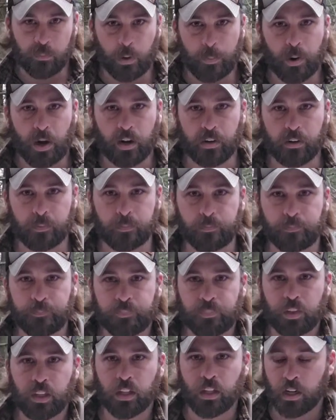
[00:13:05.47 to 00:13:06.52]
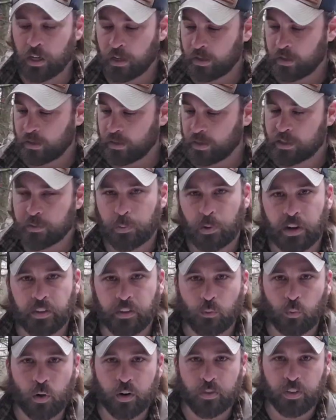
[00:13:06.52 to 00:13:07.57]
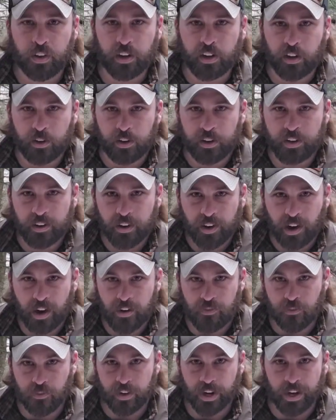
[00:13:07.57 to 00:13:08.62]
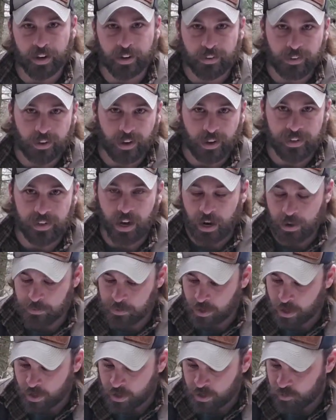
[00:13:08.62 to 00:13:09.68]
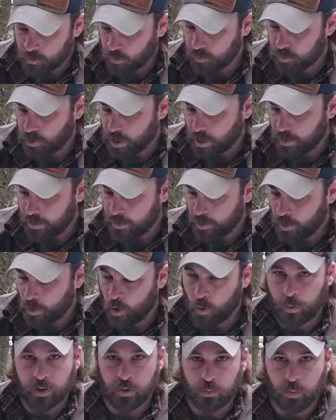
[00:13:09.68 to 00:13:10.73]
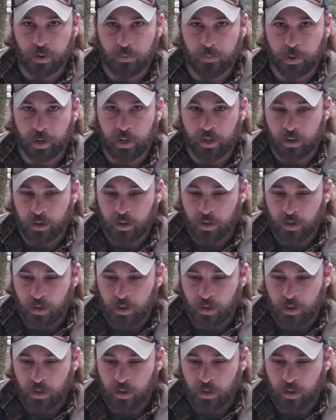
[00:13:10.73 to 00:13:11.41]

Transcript: in my pocket. This is probably the one thing I forget at times. So it's not always with me.